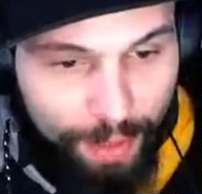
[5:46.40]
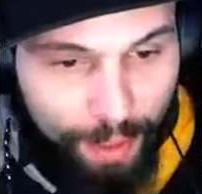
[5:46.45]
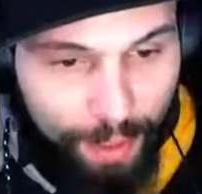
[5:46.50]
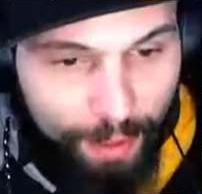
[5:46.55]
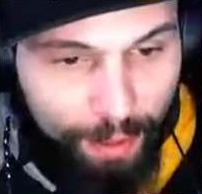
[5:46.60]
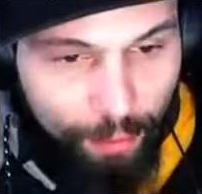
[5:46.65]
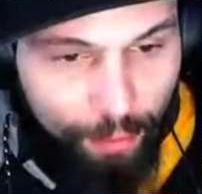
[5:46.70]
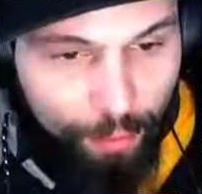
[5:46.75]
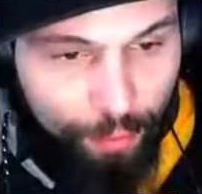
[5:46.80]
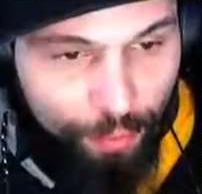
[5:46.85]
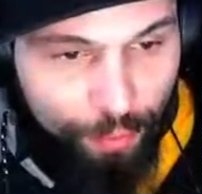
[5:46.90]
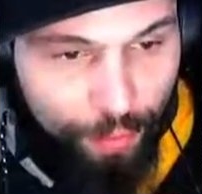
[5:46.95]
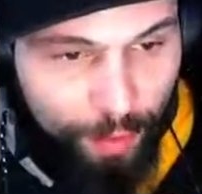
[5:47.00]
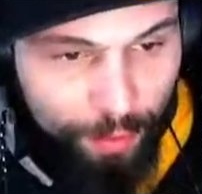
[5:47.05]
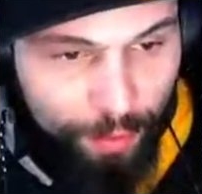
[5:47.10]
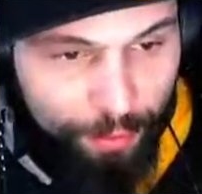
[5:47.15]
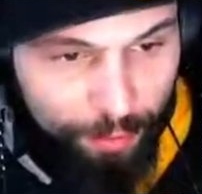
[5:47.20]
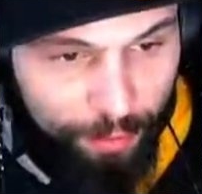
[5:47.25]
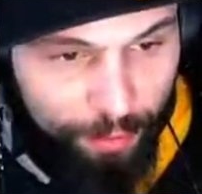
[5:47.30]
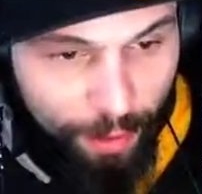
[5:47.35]
here with
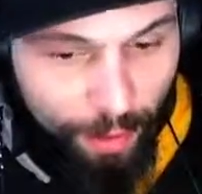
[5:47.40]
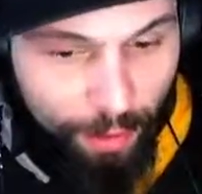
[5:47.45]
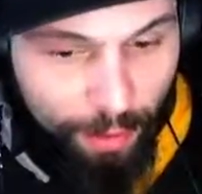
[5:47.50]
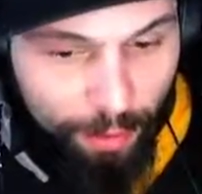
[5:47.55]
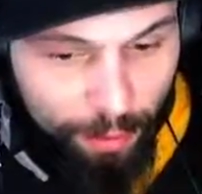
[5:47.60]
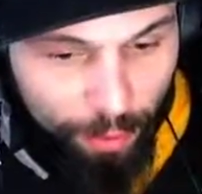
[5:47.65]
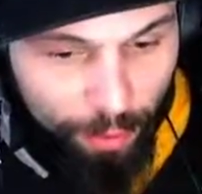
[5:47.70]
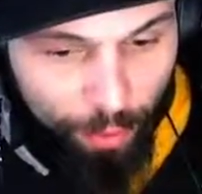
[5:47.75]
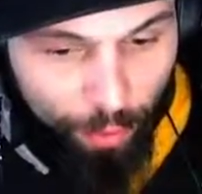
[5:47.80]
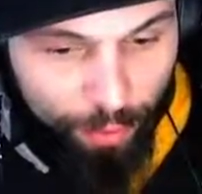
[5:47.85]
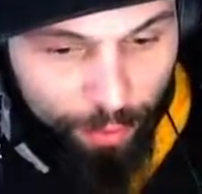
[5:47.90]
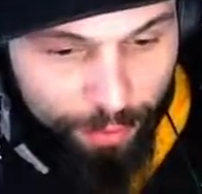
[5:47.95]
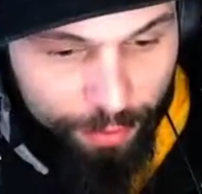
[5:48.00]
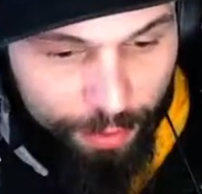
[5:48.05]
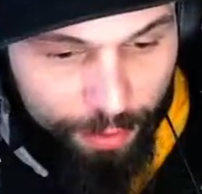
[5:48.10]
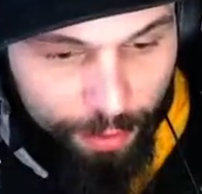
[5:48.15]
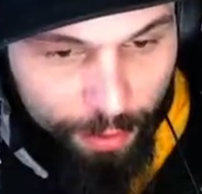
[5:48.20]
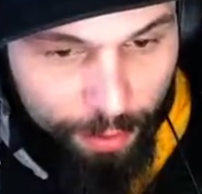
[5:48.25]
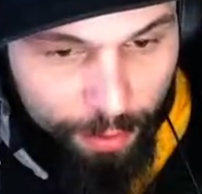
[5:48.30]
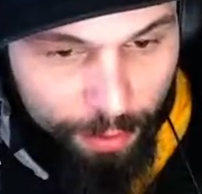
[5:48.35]
Ray so that you can see
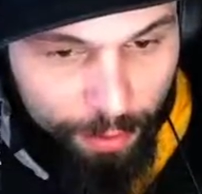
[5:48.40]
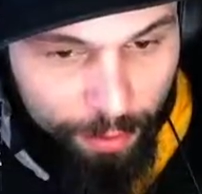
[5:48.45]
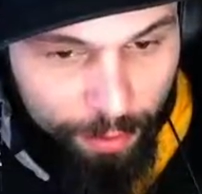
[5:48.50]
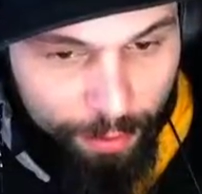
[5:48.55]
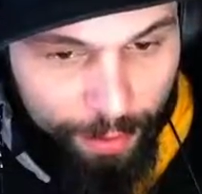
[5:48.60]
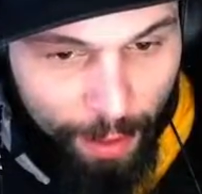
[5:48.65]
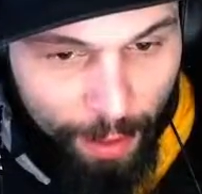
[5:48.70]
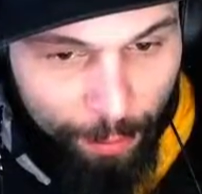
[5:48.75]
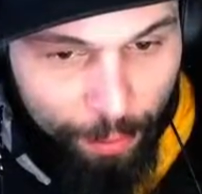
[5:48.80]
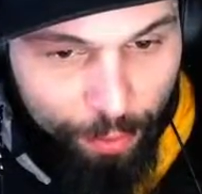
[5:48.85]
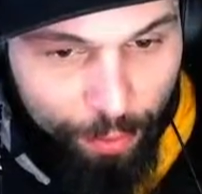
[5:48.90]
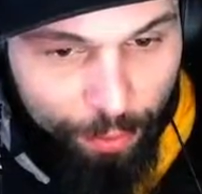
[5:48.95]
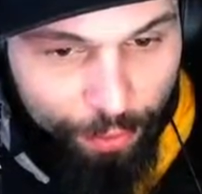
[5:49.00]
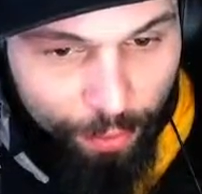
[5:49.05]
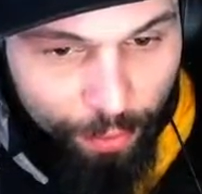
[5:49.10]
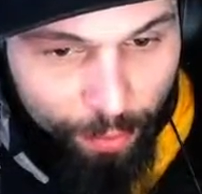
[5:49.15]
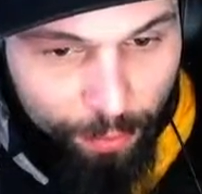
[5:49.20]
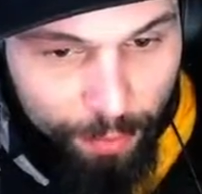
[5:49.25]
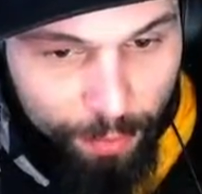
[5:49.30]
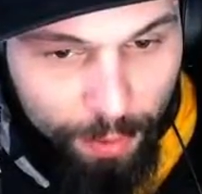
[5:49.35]
the damage
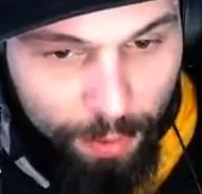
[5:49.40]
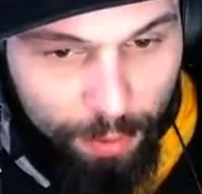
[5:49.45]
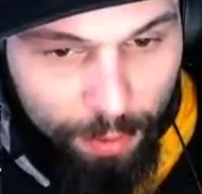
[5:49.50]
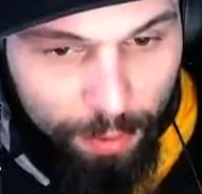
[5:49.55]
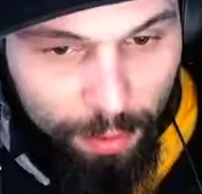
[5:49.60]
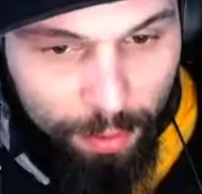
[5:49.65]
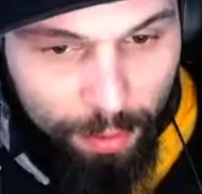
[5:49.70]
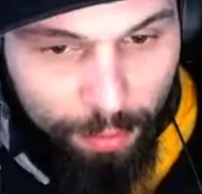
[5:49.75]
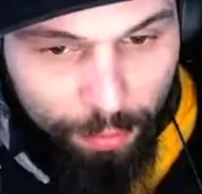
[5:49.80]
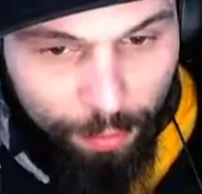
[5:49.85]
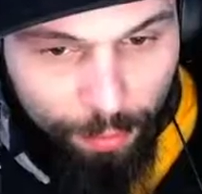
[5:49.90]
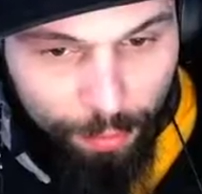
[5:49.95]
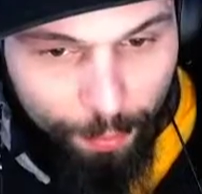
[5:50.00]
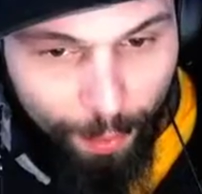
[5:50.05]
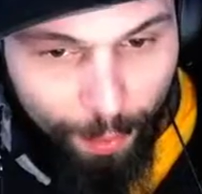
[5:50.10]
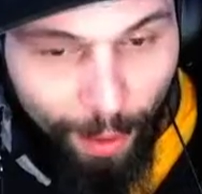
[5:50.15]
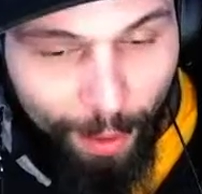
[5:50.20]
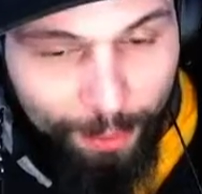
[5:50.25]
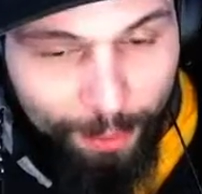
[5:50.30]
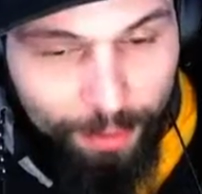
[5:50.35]
from the
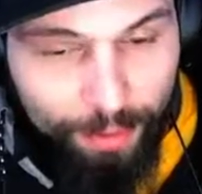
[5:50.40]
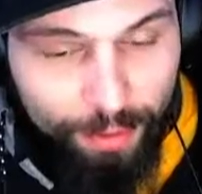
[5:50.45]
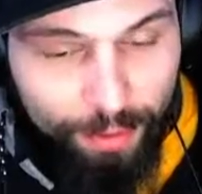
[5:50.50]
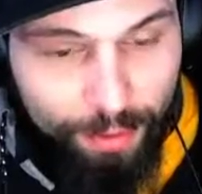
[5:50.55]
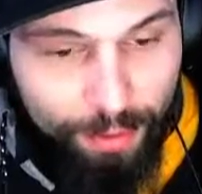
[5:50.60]
bombs.